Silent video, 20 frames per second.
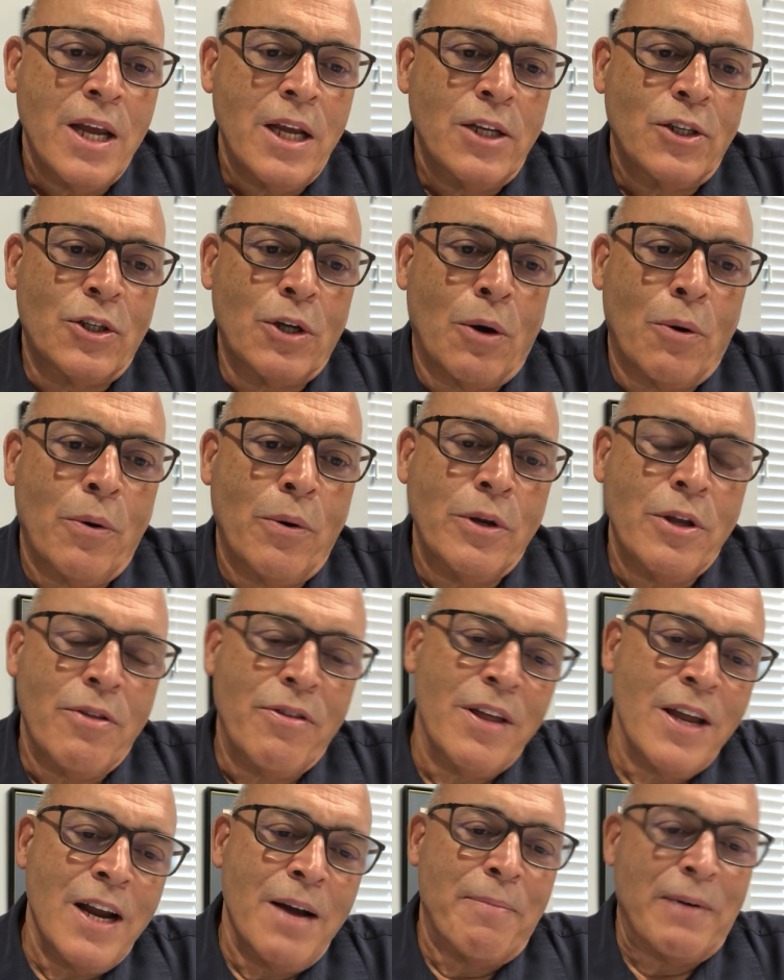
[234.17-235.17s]
So you
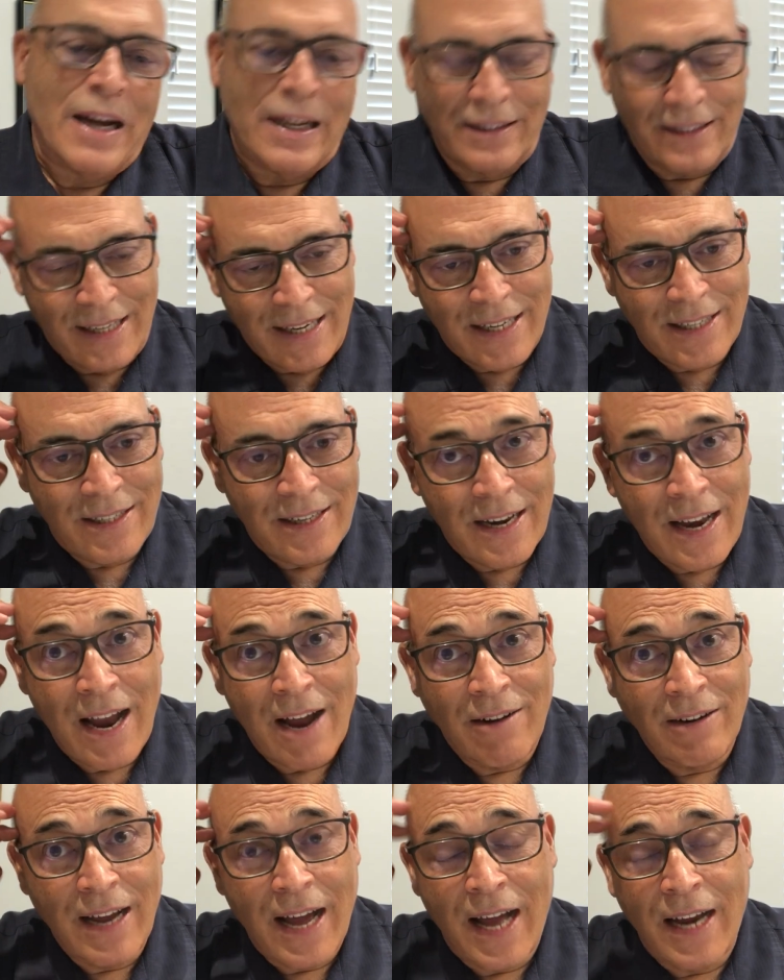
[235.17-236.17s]
think about this and
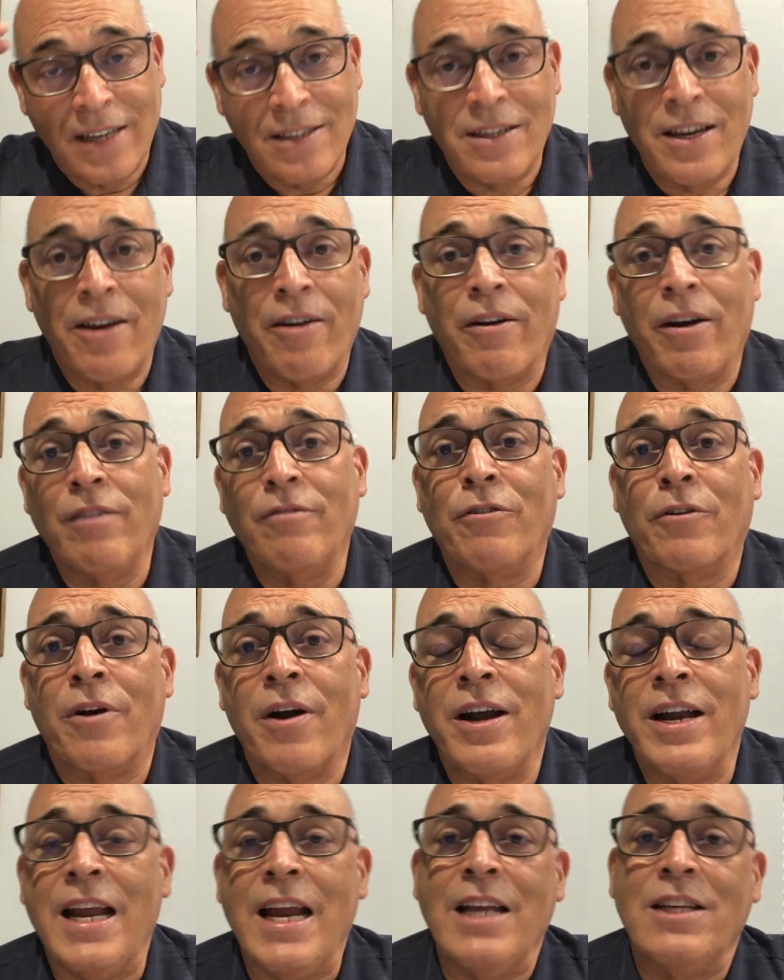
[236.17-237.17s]
how God is caring for
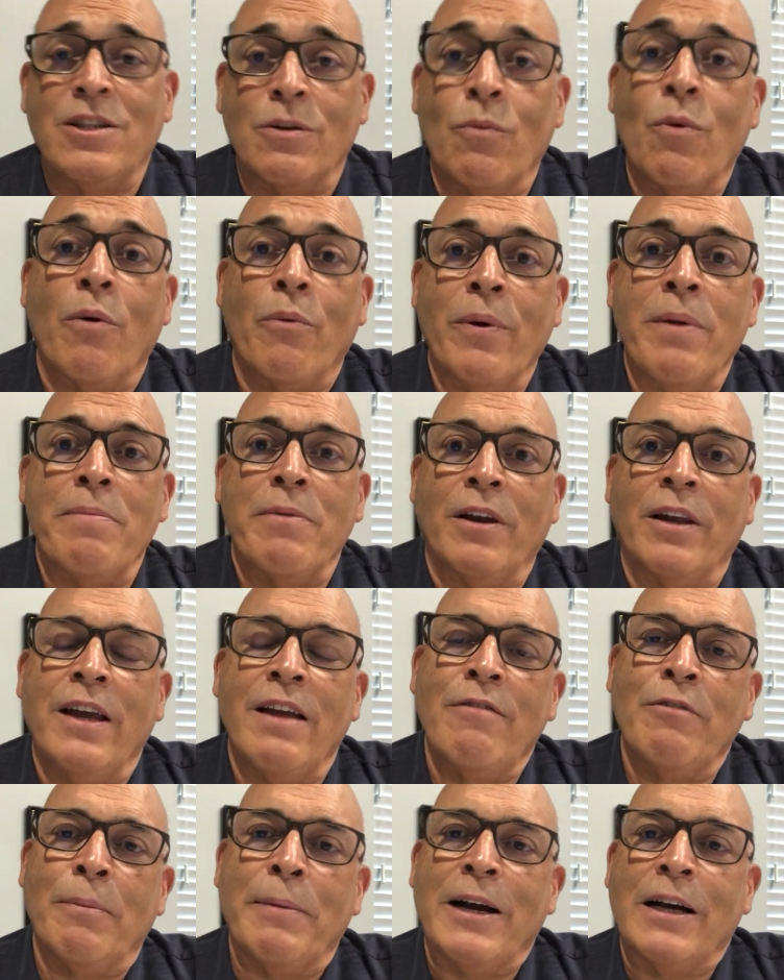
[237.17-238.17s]
our needs and what we
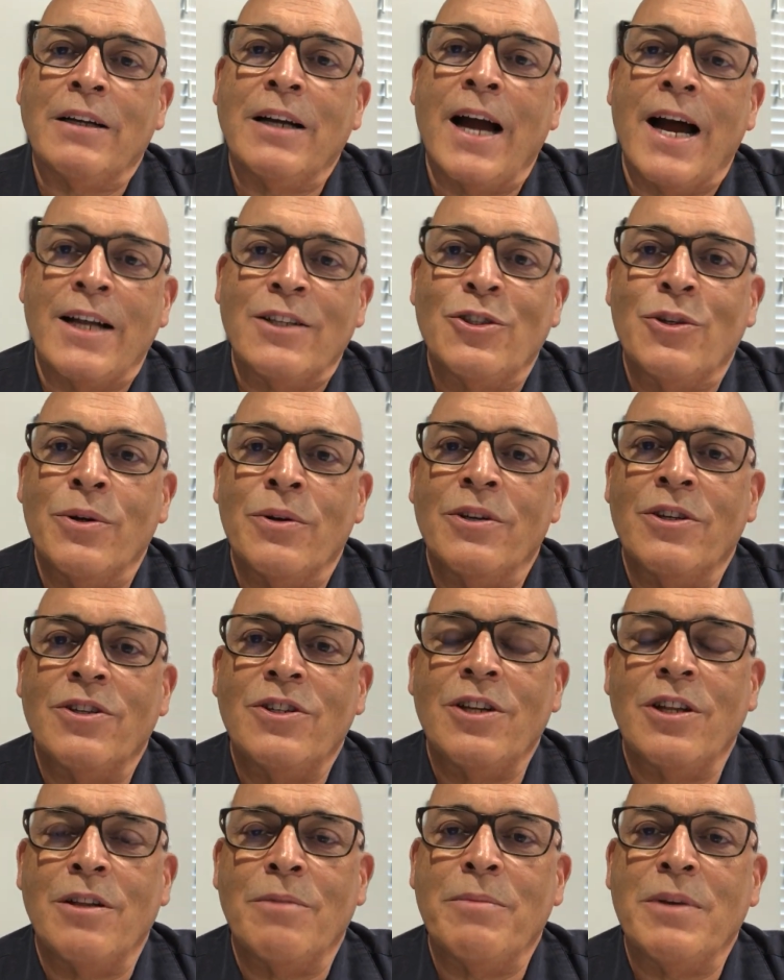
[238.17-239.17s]
believe about God's
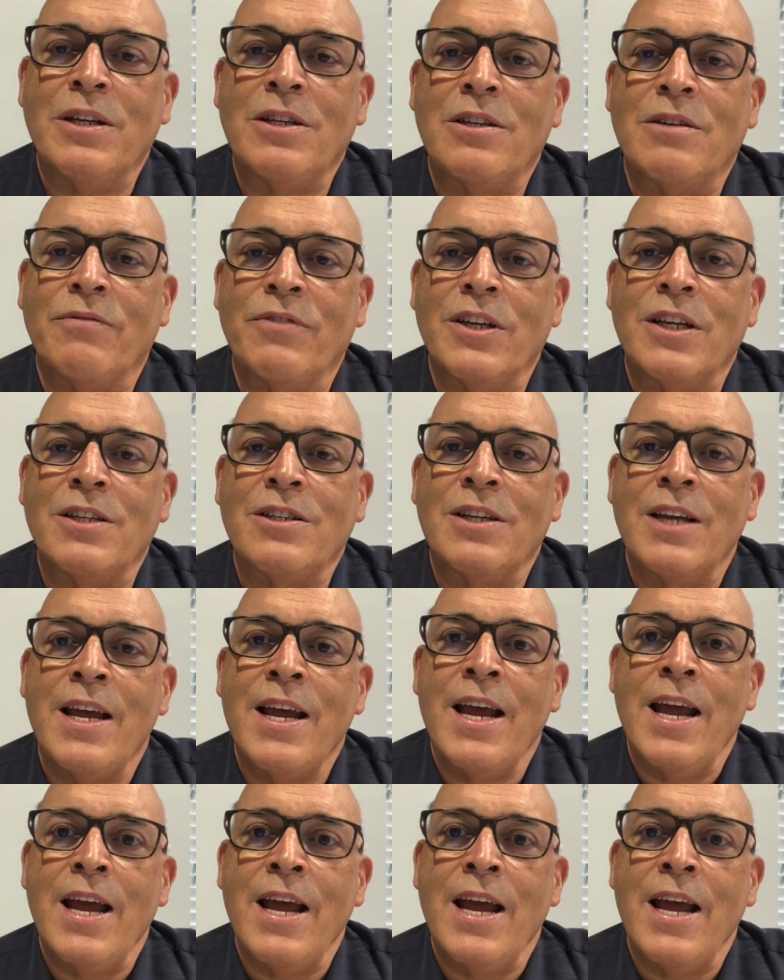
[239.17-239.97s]
goodness in the midst of this.